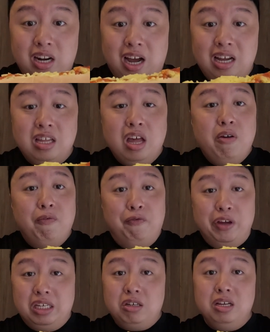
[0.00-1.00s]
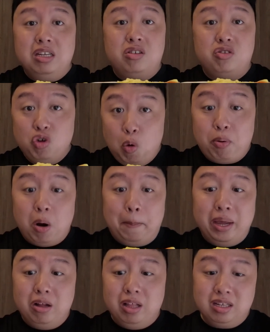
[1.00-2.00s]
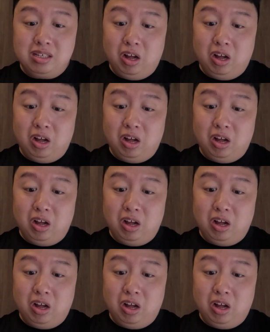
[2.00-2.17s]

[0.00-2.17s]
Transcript: nice, visually super appealing.